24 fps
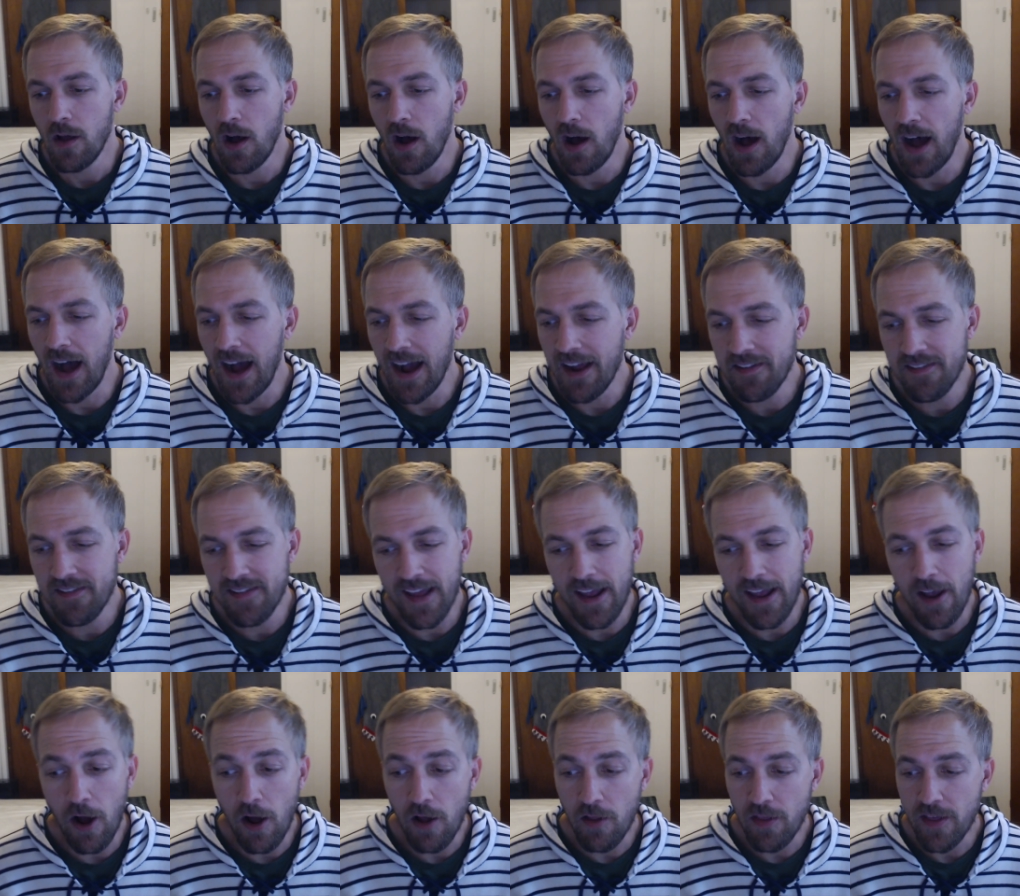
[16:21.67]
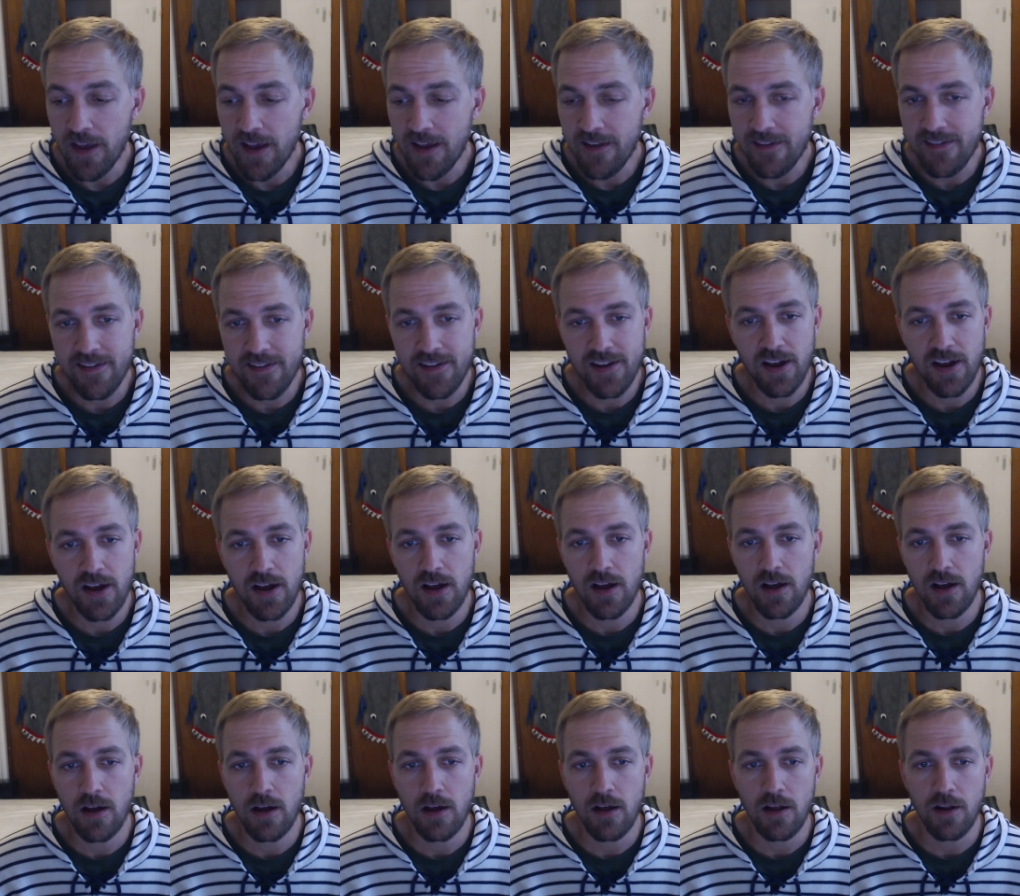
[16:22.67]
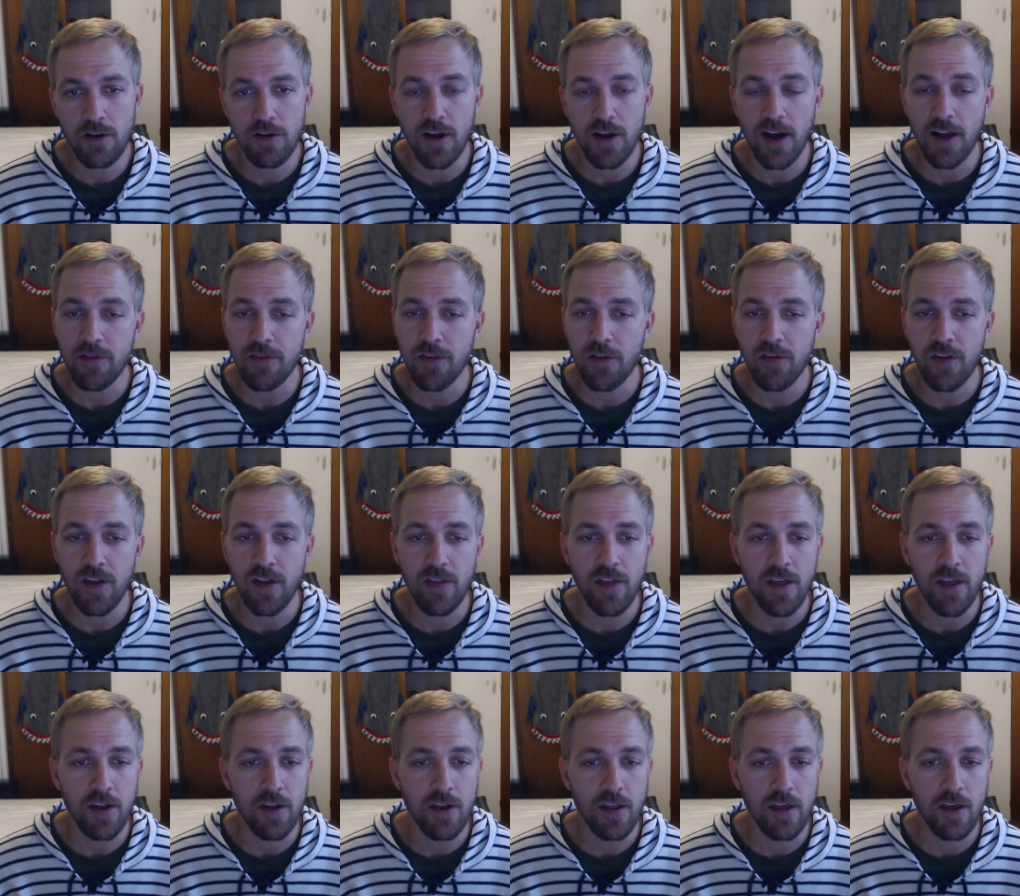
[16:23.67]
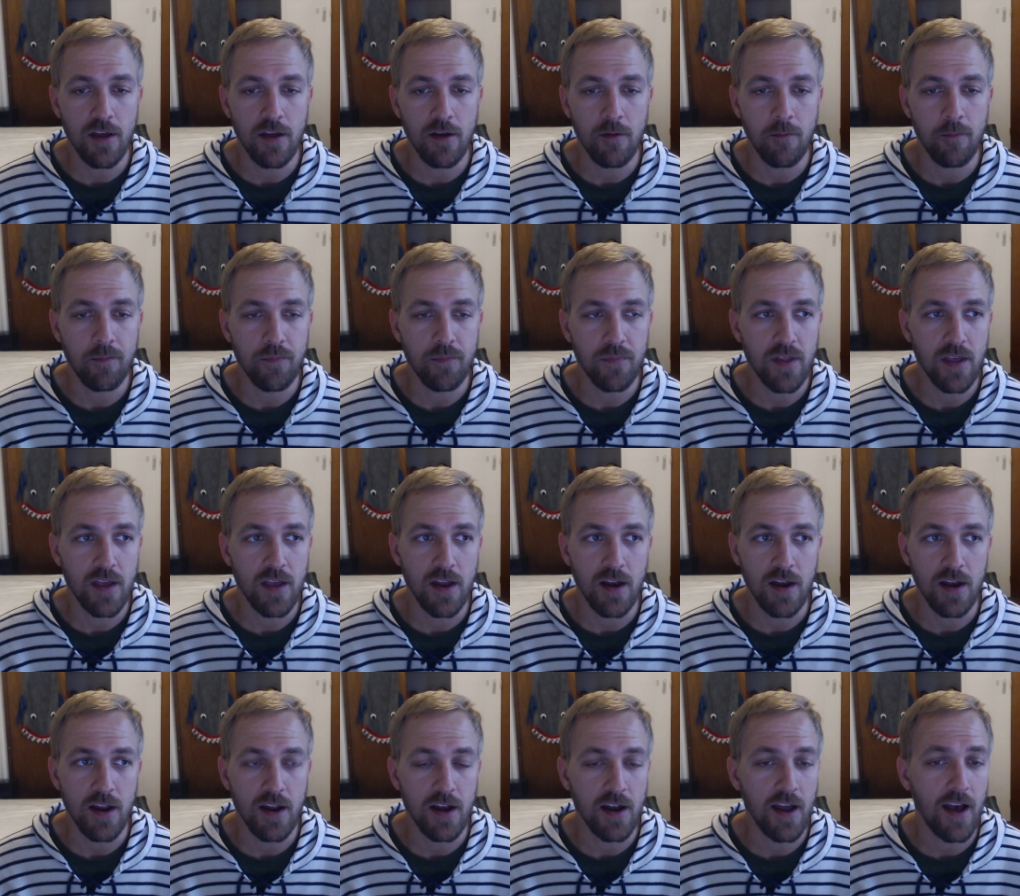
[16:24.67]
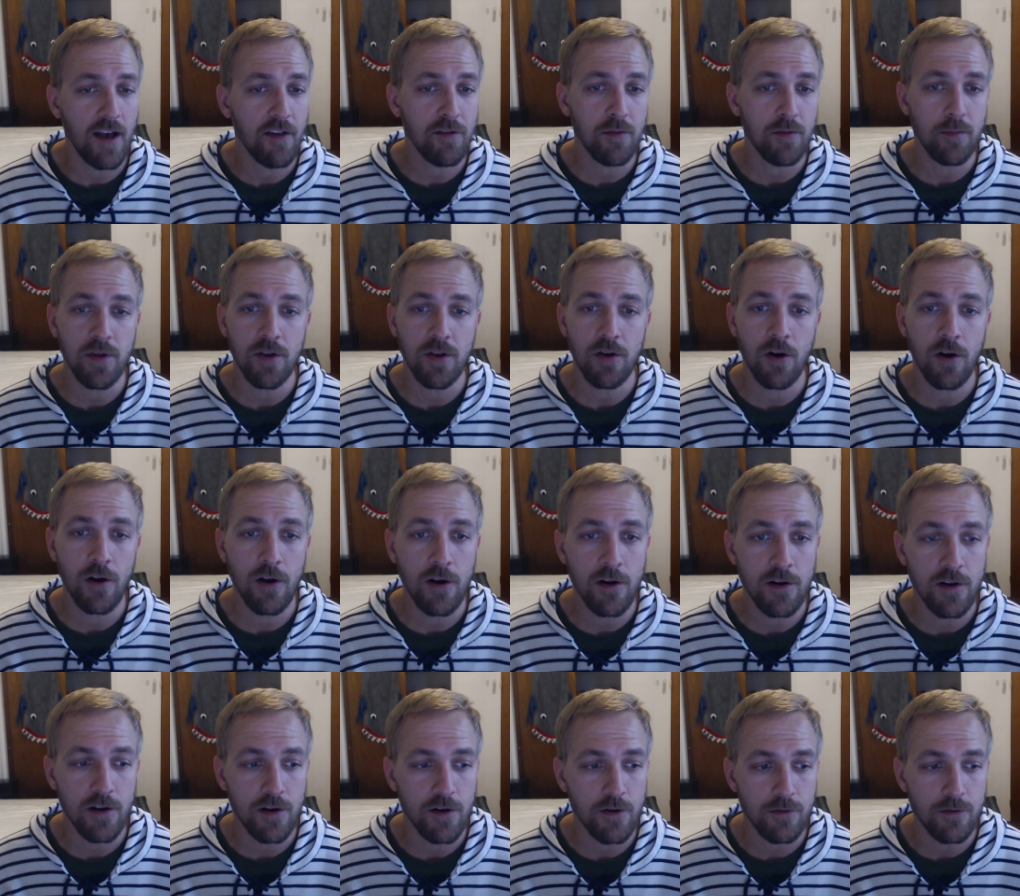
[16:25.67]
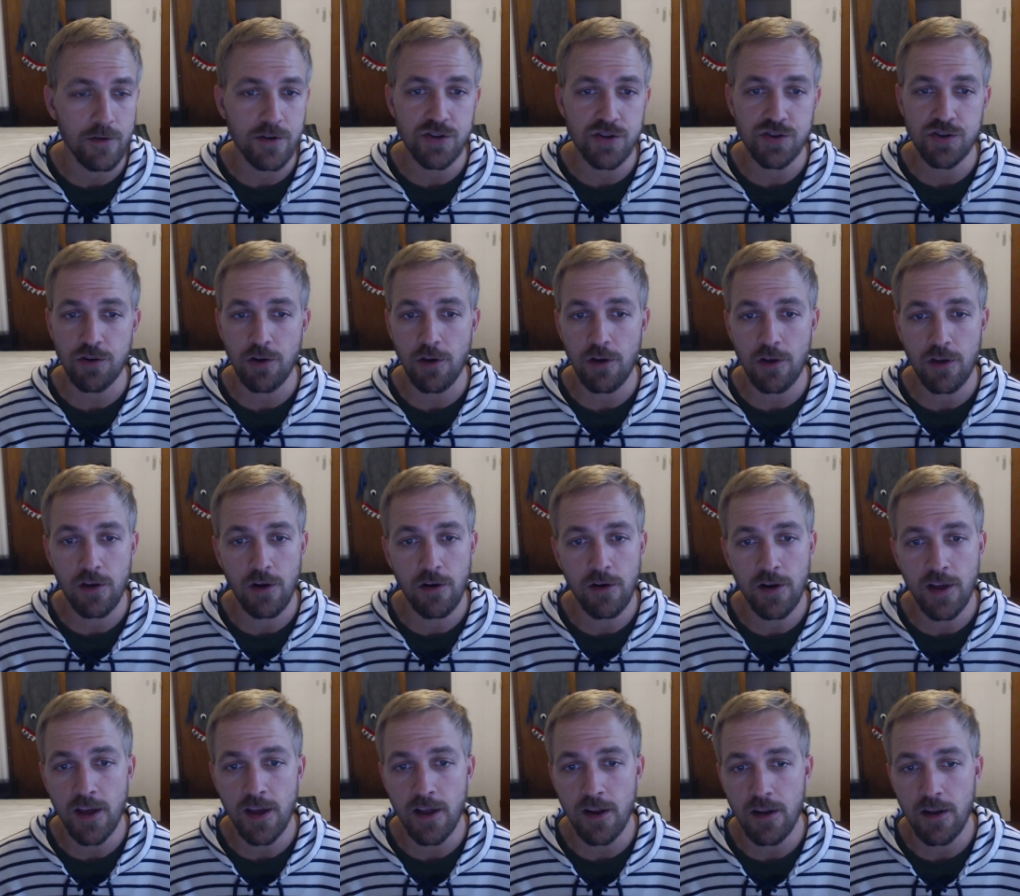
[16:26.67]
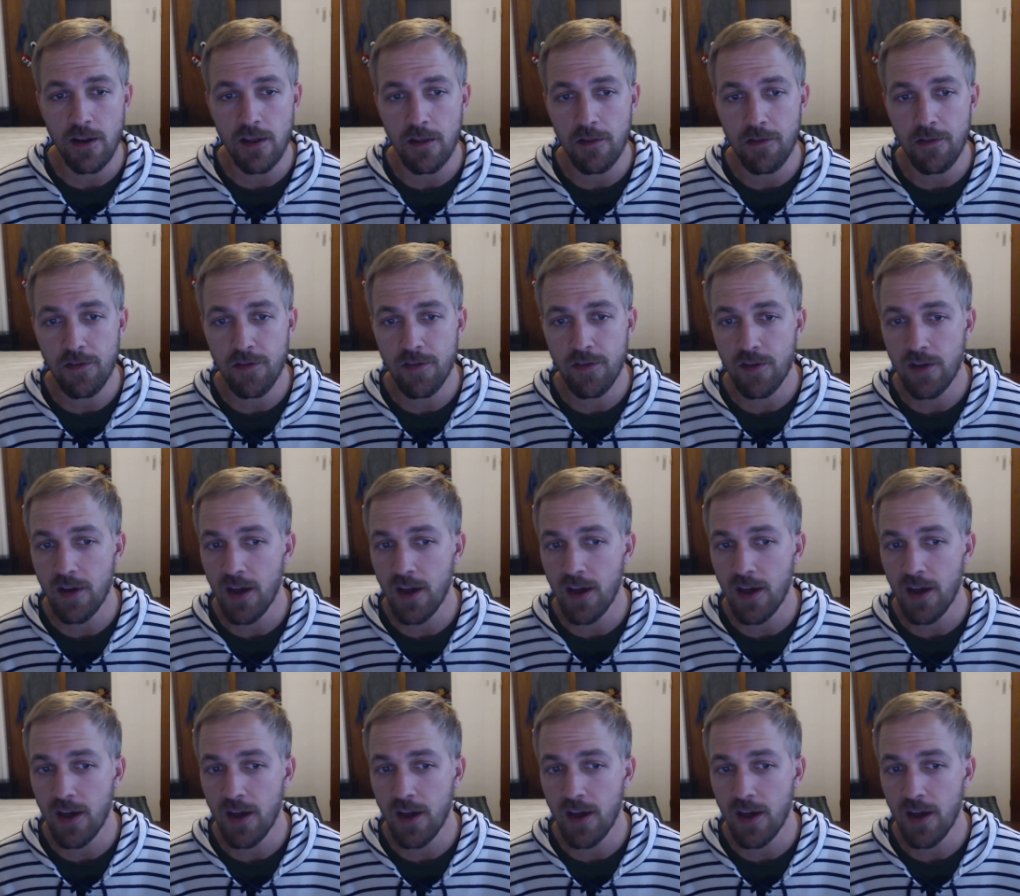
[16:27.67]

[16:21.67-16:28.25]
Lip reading: I say all this not to say that it hasn't been hard. I don't want to sugarcoat it.